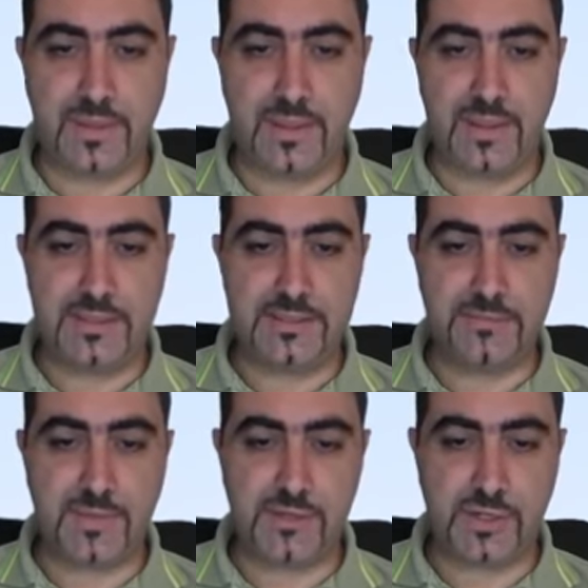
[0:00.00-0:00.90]
it's
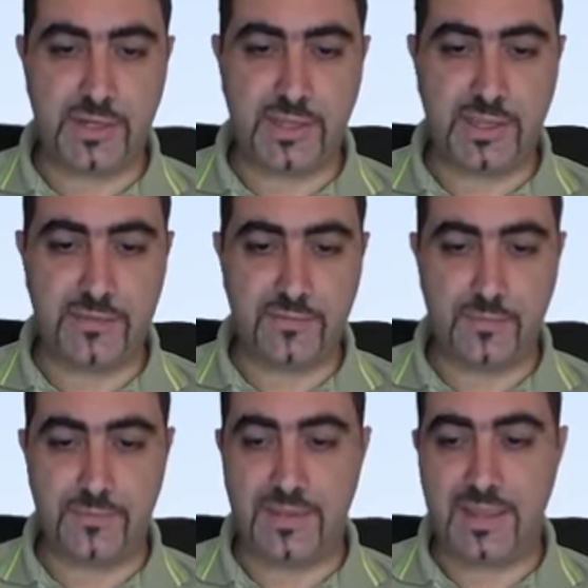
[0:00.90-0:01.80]
measuring it
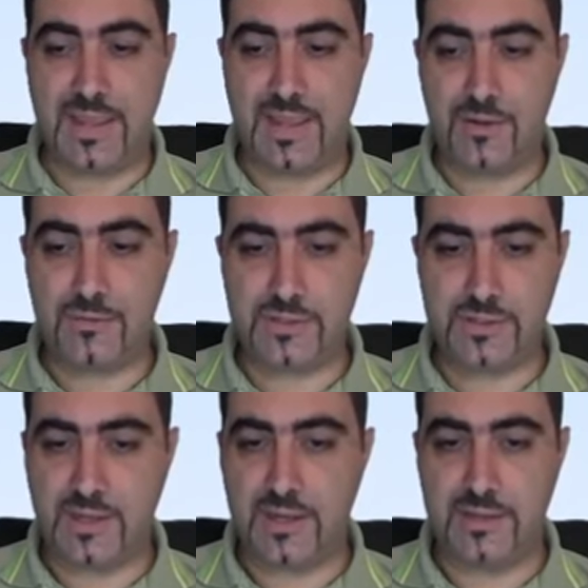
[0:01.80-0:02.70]
from the
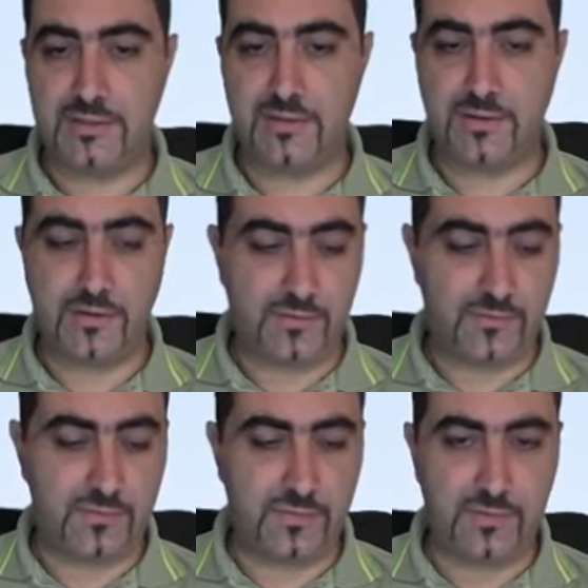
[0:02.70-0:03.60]
outside
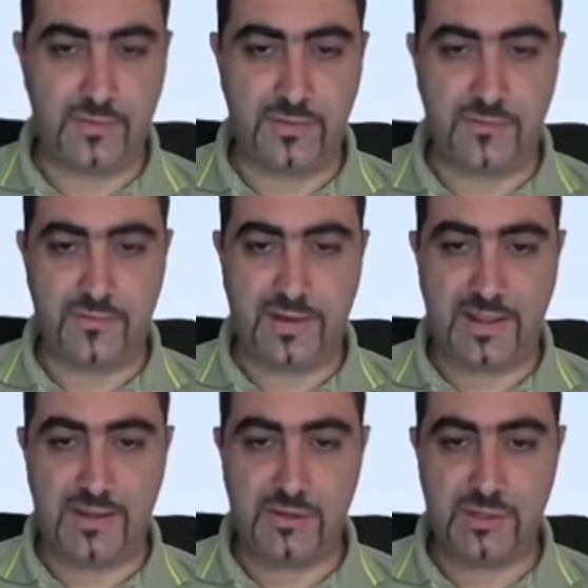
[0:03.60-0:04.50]
of that's
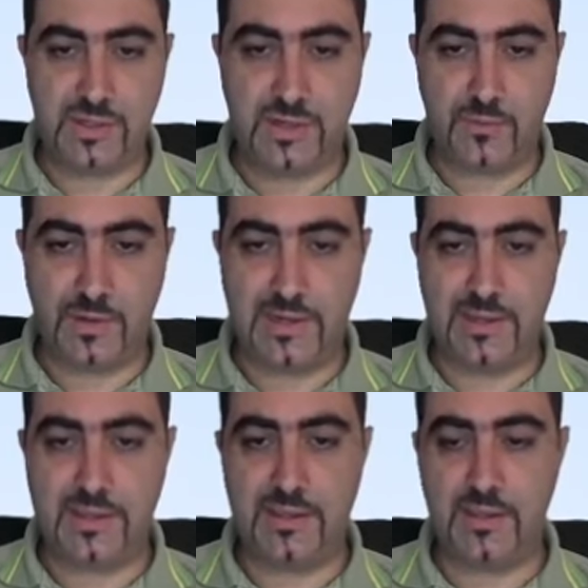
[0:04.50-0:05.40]
and we
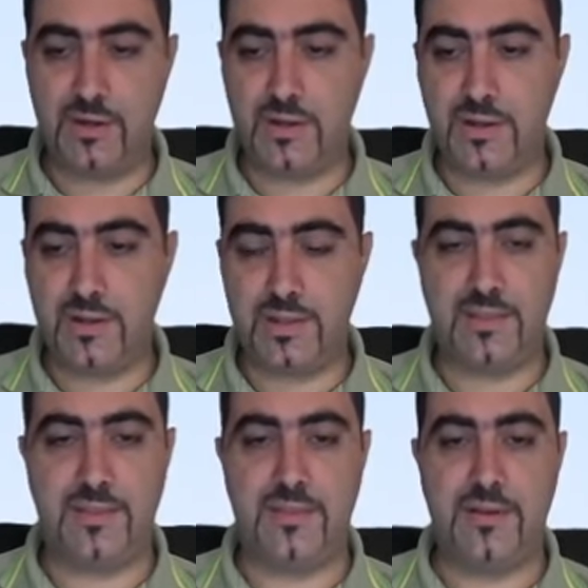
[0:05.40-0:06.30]
click here,
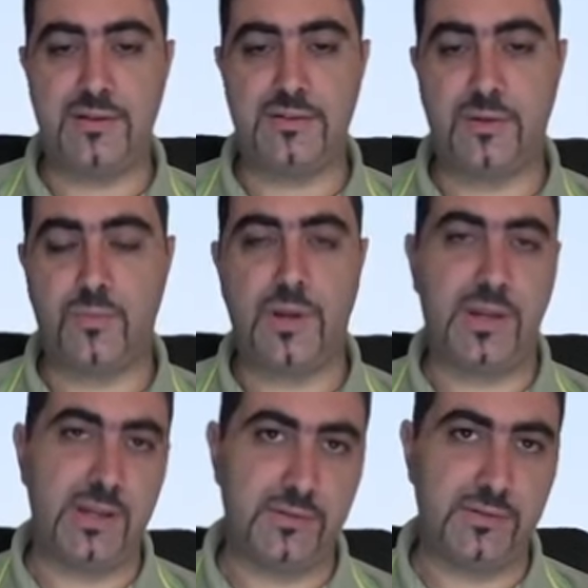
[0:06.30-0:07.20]
and there's our
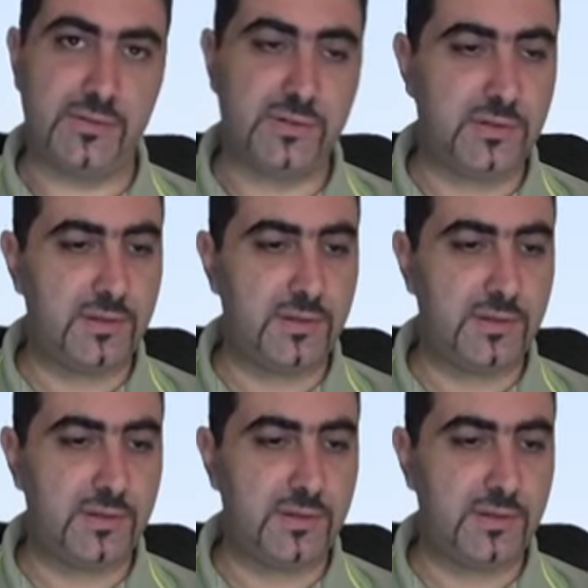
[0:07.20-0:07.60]
one inch.